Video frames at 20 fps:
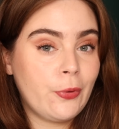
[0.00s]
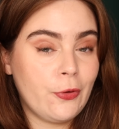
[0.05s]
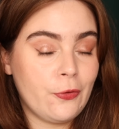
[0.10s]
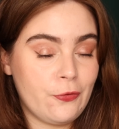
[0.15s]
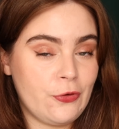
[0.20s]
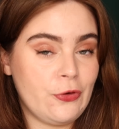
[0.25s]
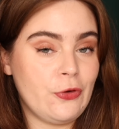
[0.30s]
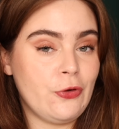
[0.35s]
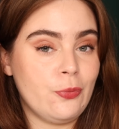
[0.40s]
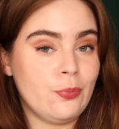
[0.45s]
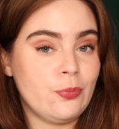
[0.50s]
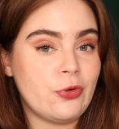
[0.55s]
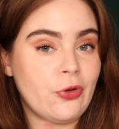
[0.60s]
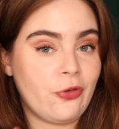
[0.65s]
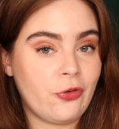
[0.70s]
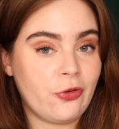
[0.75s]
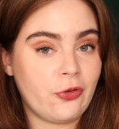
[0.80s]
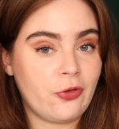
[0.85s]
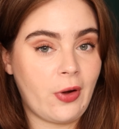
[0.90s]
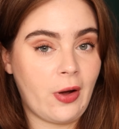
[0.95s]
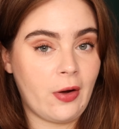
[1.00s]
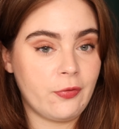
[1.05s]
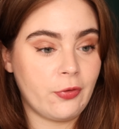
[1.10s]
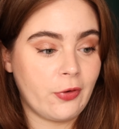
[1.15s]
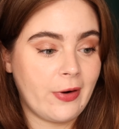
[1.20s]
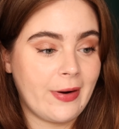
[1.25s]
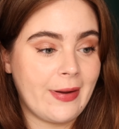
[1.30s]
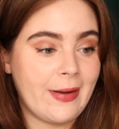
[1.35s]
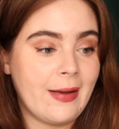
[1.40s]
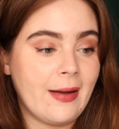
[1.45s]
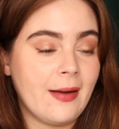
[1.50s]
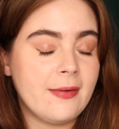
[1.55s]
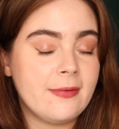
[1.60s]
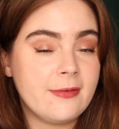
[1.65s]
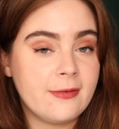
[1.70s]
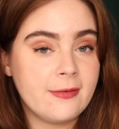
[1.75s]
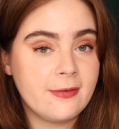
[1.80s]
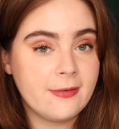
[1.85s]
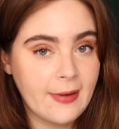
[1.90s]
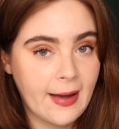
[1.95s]
Perfume Discovery
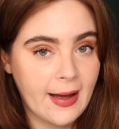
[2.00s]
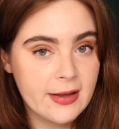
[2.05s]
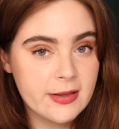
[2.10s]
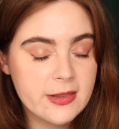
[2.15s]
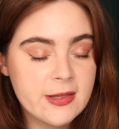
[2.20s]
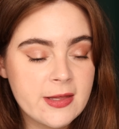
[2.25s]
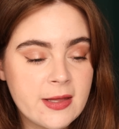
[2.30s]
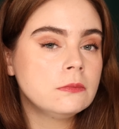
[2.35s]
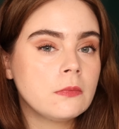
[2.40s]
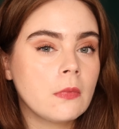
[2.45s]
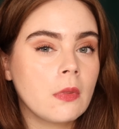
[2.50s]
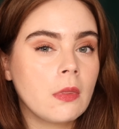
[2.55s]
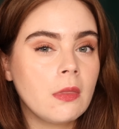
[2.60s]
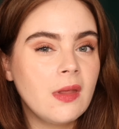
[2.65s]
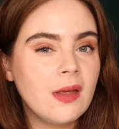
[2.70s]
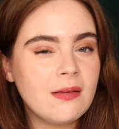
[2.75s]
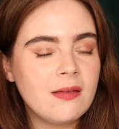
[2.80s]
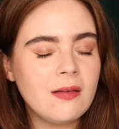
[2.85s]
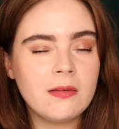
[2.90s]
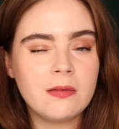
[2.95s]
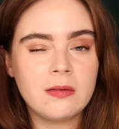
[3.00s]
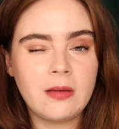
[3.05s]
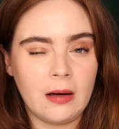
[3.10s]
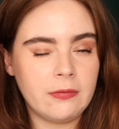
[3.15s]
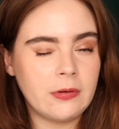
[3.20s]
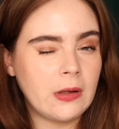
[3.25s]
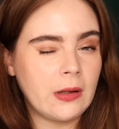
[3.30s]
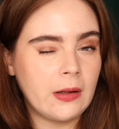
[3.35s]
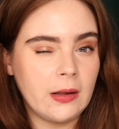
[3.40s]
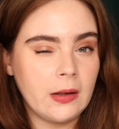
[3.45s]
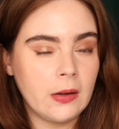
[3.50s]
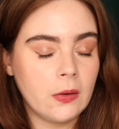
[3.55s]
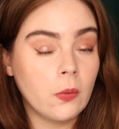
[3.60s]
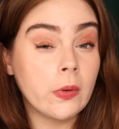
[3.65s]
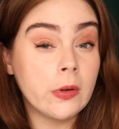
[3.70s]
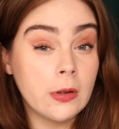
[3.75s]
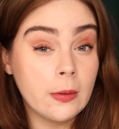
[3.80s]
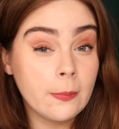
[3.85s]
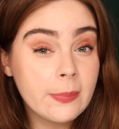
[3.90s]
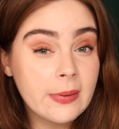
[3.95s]
Set. This is definitely
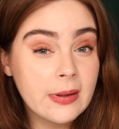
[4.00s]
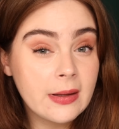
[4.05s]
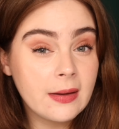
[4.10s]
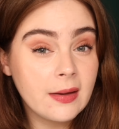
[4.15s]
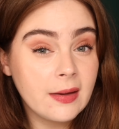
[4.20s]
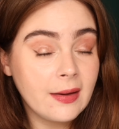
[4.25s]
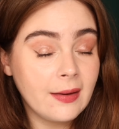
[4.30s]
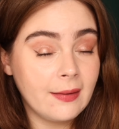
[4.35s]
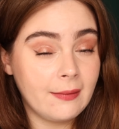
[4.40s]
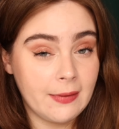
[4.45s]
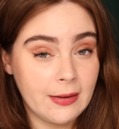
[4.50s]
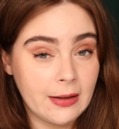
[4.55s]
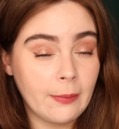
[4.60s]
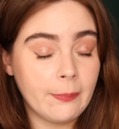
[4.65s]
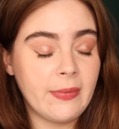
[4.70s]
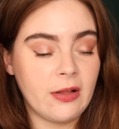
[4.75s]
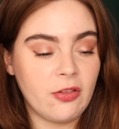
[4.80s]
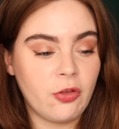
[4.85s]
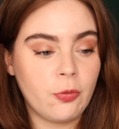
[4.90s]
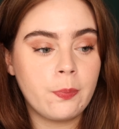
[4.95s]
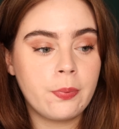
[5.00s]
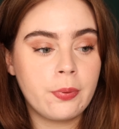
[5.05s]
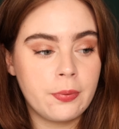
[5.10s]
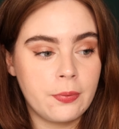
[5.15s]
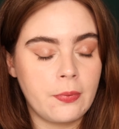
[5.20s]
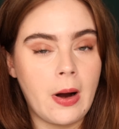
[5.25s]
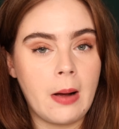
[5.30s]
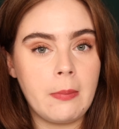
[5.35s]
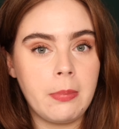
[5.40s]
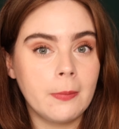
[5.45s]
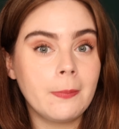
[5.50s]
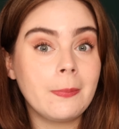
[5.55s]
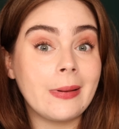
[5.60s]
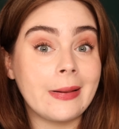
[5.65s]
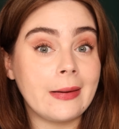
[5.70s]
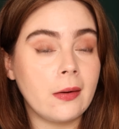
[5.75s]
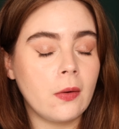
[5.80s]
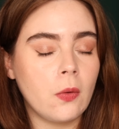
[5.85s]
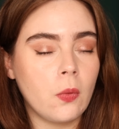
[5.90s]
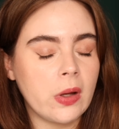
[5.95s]
going to be an item that's
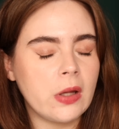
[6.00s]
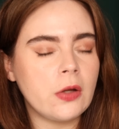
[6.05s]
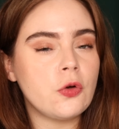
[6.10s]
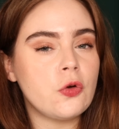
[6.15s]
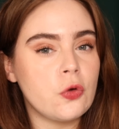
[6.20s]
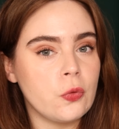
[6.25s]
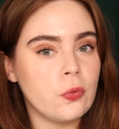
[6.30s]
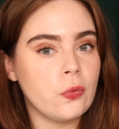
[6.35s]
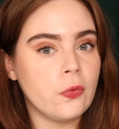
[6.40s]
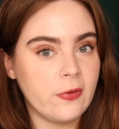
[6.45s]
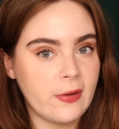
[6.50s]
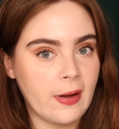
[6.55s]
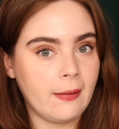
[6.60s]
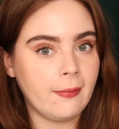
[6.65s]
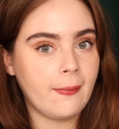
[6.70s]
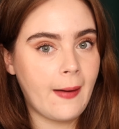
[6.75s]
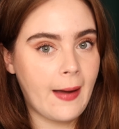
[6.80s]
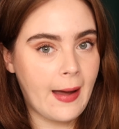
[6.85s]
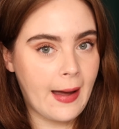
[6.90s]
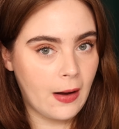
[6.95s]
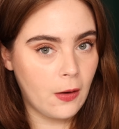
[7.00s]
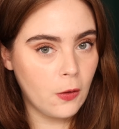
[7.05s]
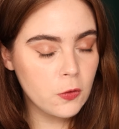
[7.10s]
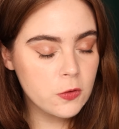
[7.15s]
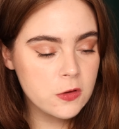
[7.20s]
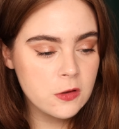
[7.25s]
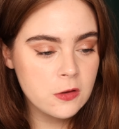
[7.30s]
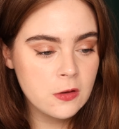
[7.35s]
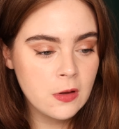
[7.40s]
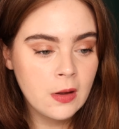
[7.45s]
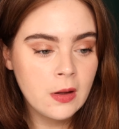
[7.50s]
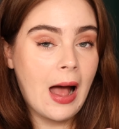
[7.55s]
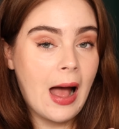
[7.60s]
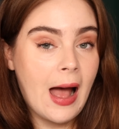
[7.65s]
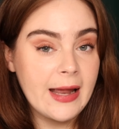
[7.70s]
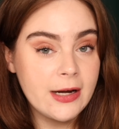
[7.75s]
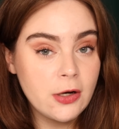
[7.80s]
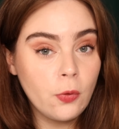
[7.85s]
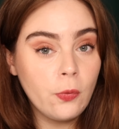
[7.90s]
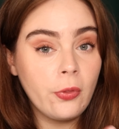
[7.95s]
probably going to sell out.
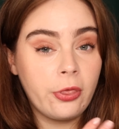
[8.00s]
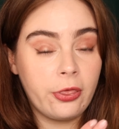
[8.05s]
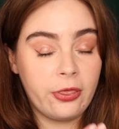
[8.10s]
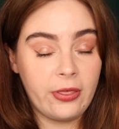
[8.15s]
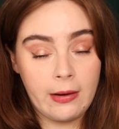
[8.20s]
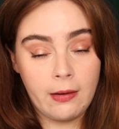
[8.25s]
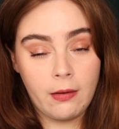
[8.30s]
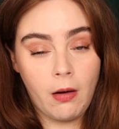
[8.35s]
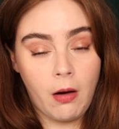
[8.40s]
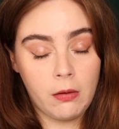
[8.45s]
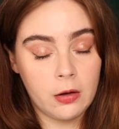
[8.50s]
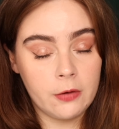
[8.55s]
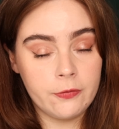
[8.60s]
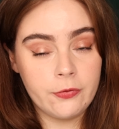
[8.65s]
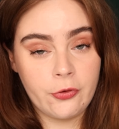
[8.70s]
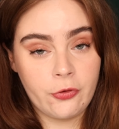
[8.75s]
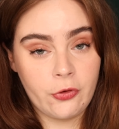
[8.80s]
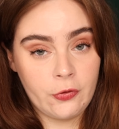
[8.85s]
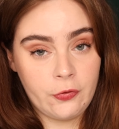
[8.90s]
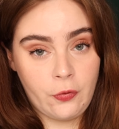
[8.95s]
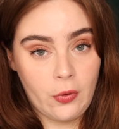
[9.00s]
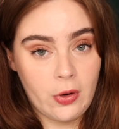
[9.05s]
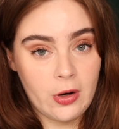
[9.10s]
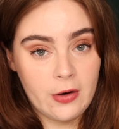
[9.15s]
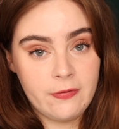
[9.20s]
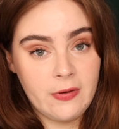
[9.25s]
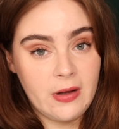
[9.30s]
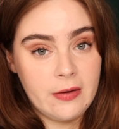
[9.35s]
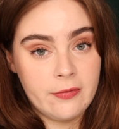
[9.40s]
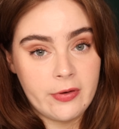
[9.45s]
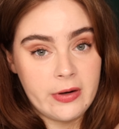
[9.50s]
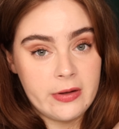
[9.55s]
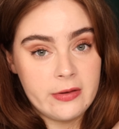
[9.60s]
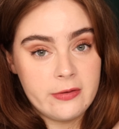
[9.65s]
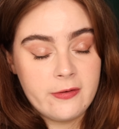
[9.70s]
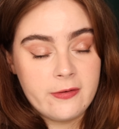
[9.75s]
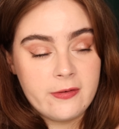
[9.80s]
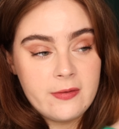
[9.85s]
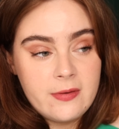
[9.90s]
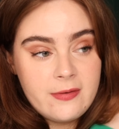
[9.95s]
I don't think all of the Sephora
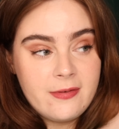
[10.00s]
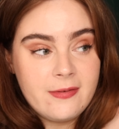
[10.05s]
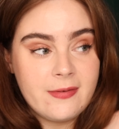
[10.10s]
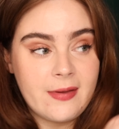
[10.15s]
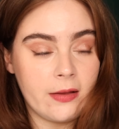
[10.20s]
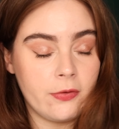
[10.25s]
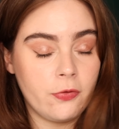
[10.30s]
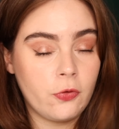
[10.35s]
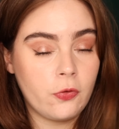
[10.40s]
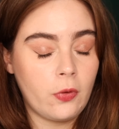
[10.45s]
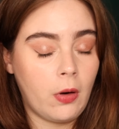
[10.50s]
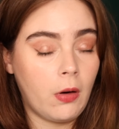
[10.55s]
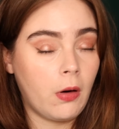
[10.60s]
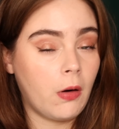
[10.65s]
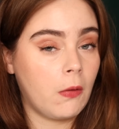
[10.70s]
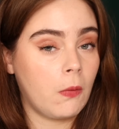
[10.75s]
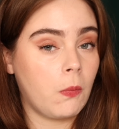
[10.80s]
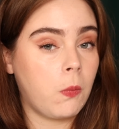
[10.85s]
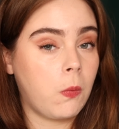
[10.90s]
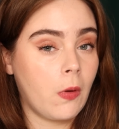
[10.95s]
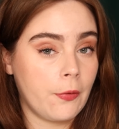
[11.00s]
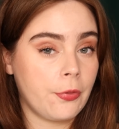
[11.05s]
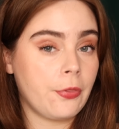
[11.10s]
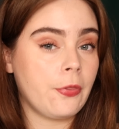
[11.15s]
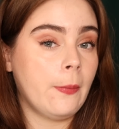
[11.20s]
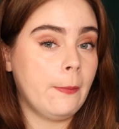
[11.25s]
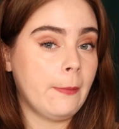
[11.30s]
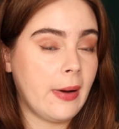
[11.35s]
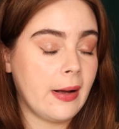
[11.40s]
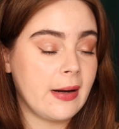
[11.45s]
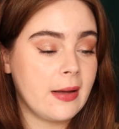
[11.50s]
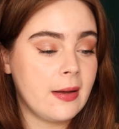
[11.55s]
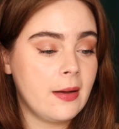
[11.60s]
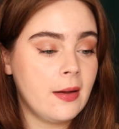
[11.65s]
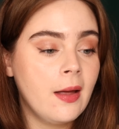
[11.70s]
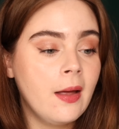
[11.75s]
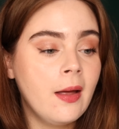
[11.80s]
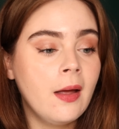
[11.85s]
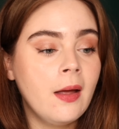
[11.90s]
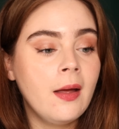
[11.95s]
Favorites sets are worth the
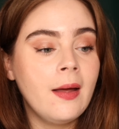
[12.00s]
money.